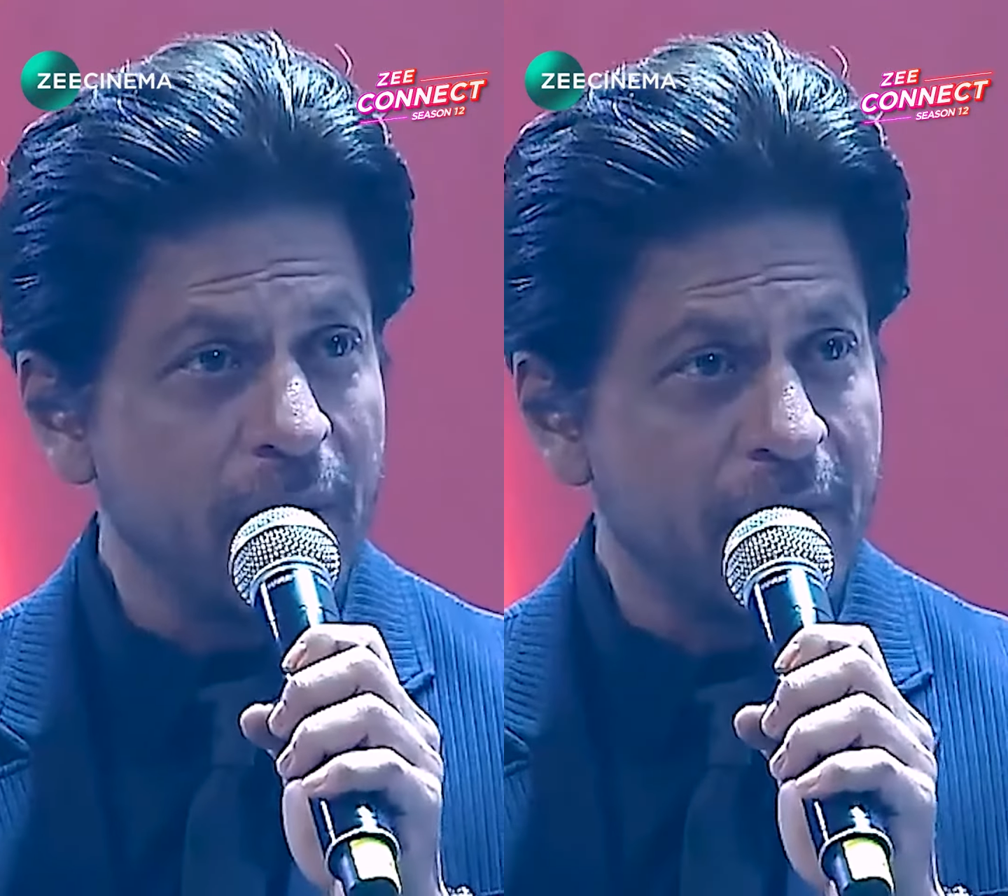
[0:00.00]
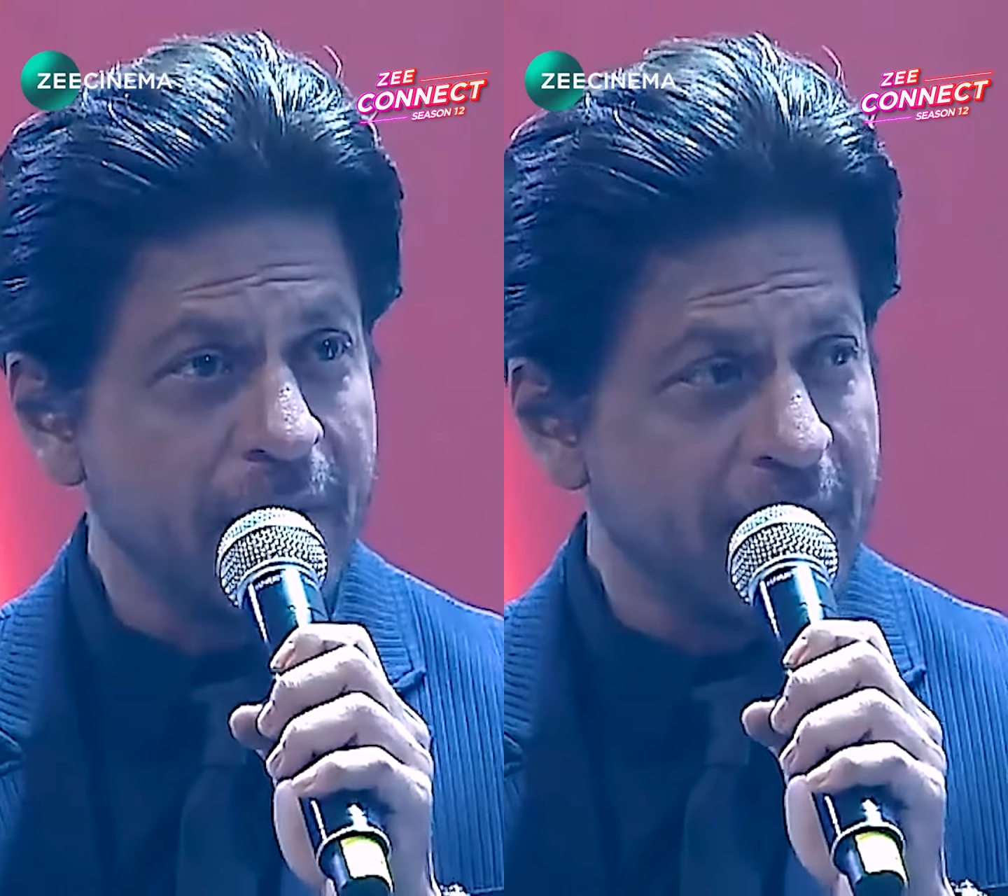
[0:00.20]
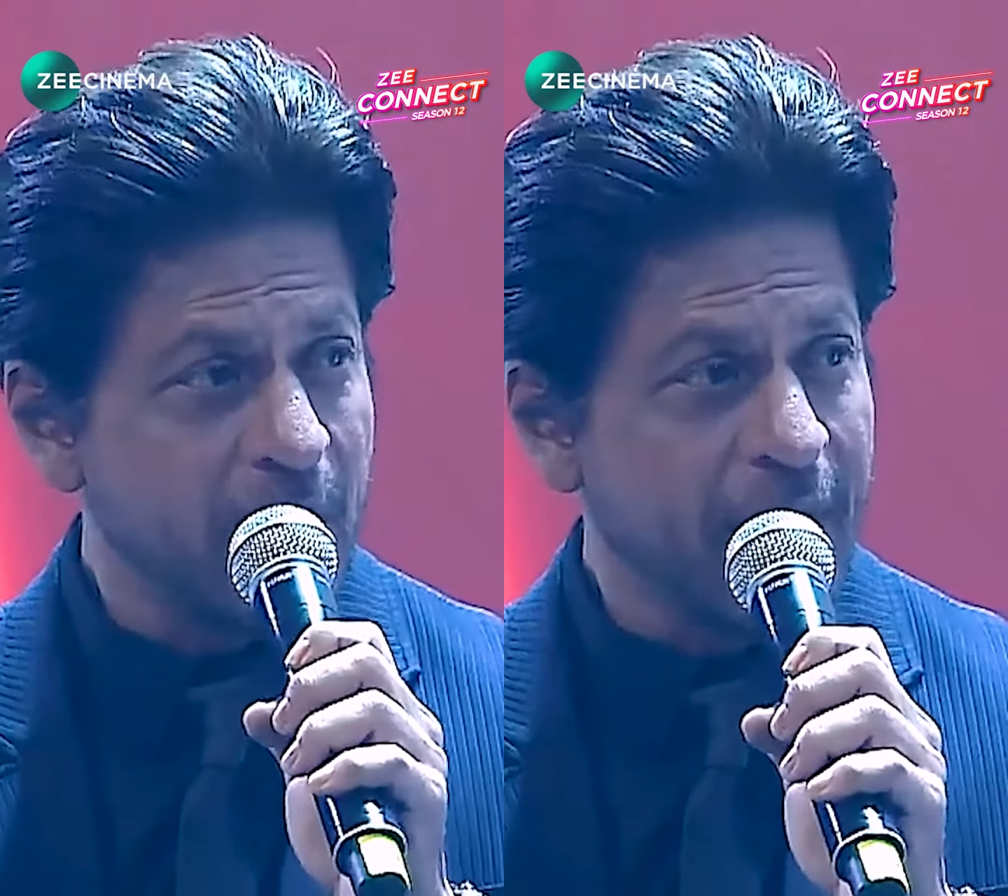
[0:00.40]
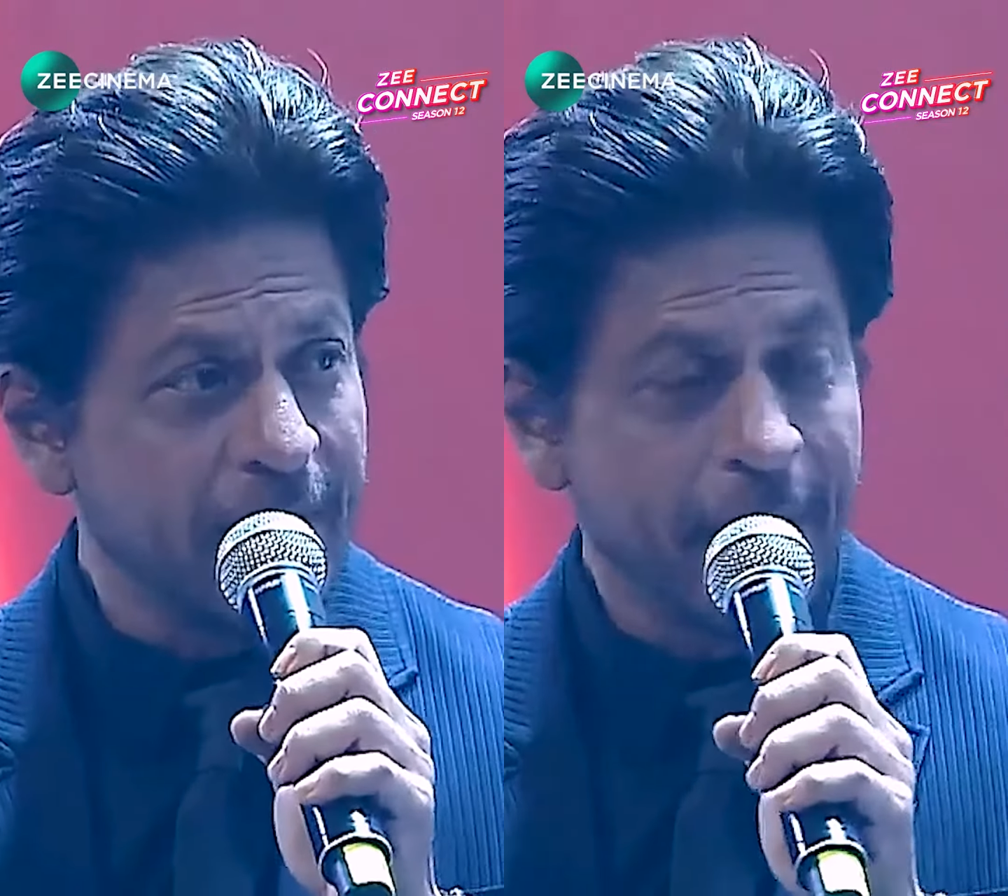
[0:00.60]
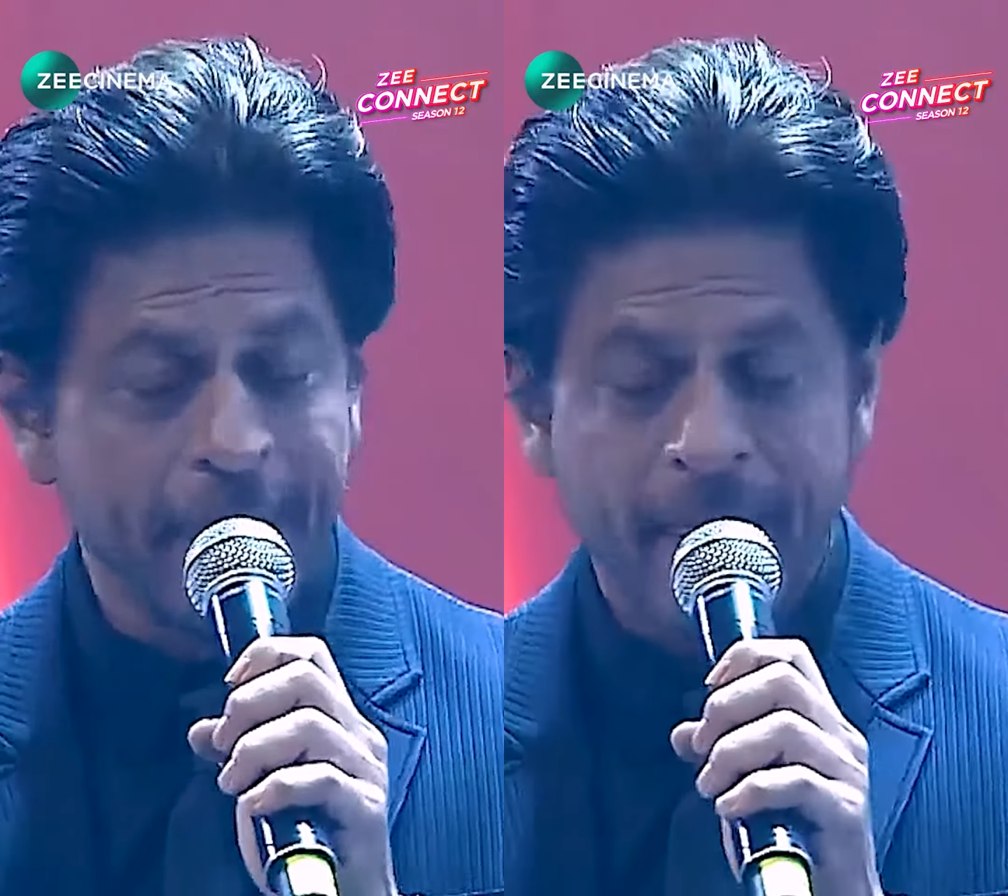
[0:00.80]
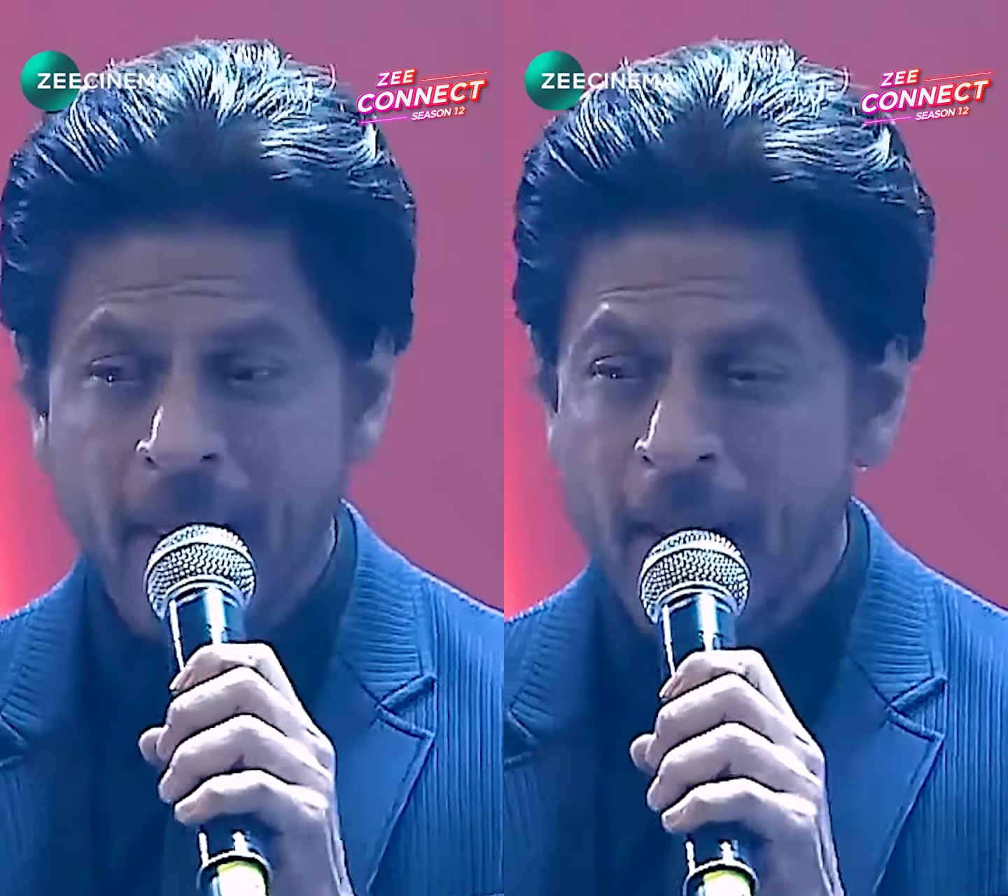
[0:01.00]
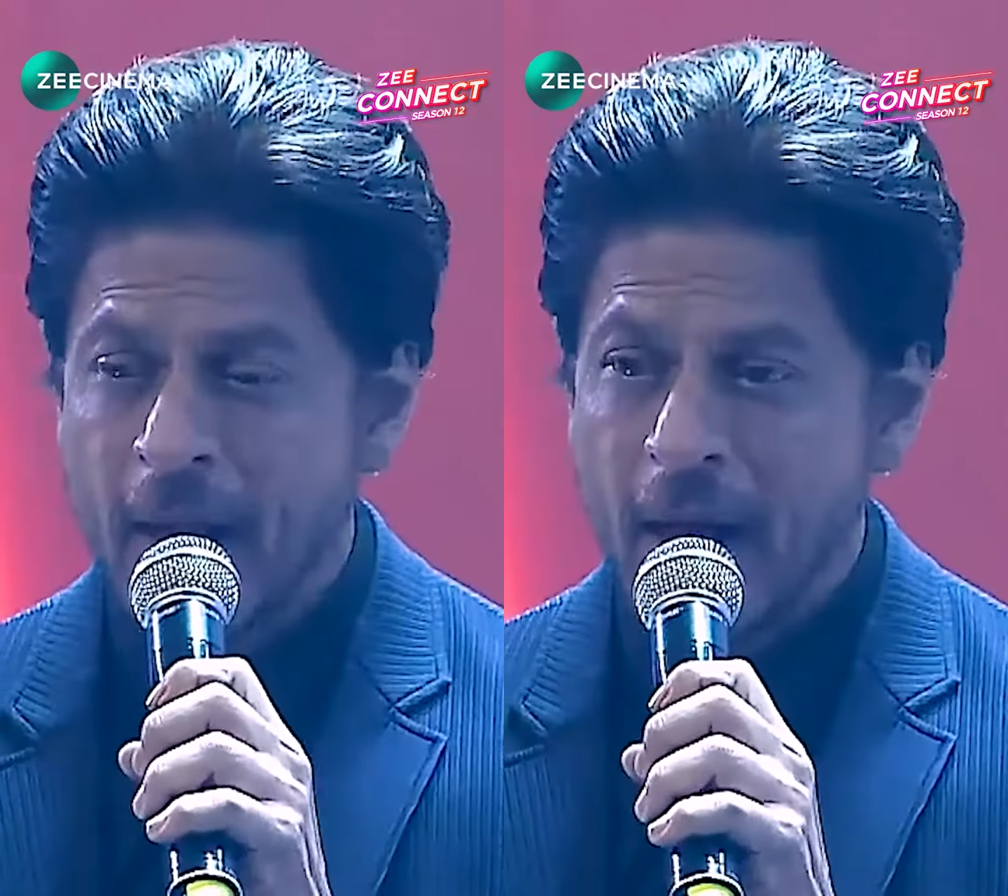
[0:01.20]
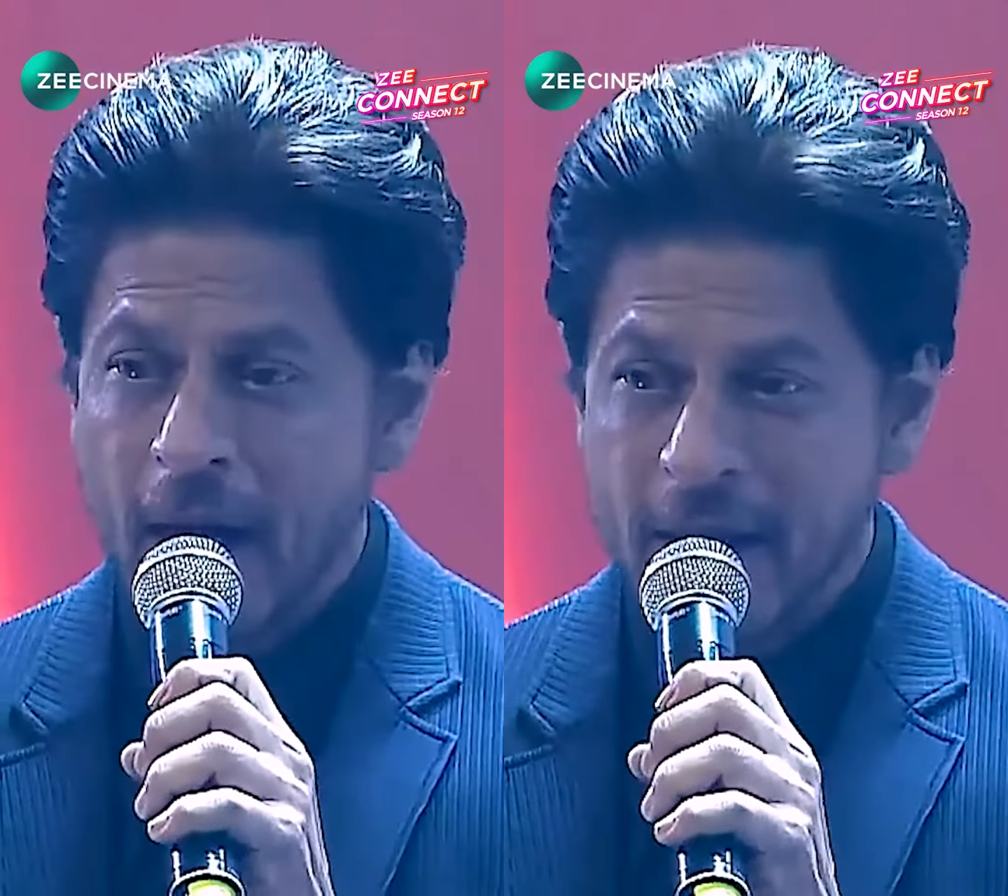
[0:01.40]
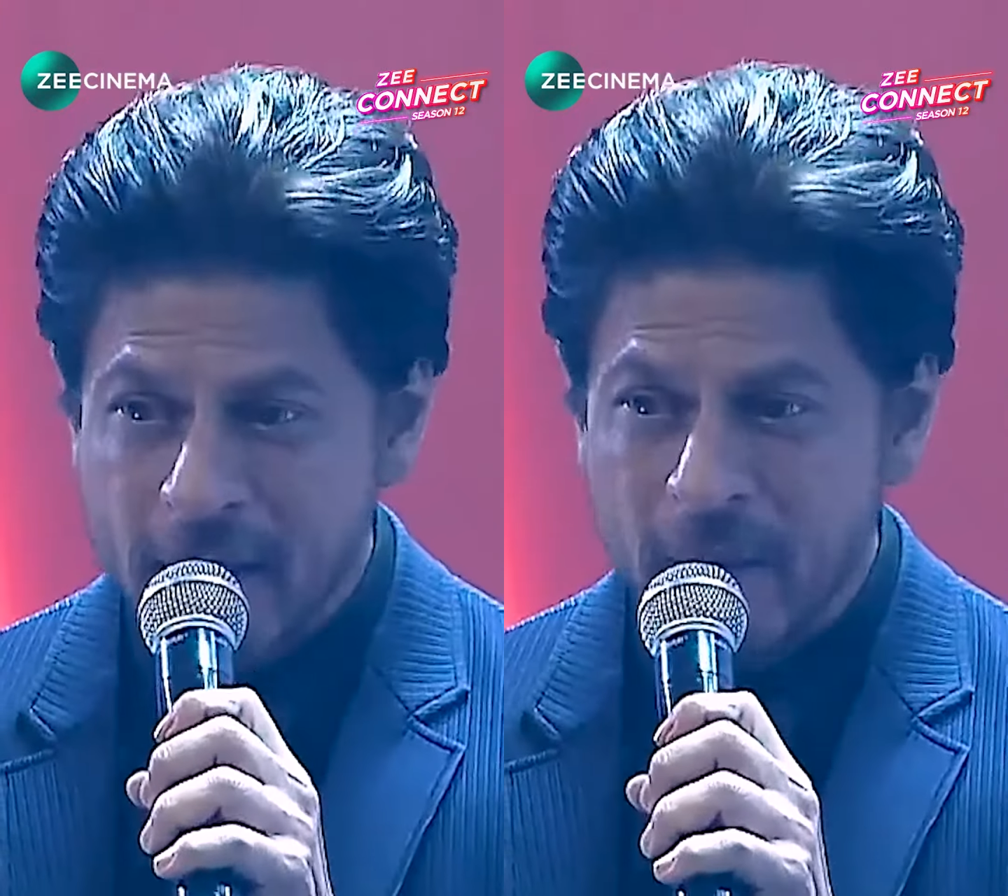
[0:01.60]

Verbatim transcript: on cinema, I still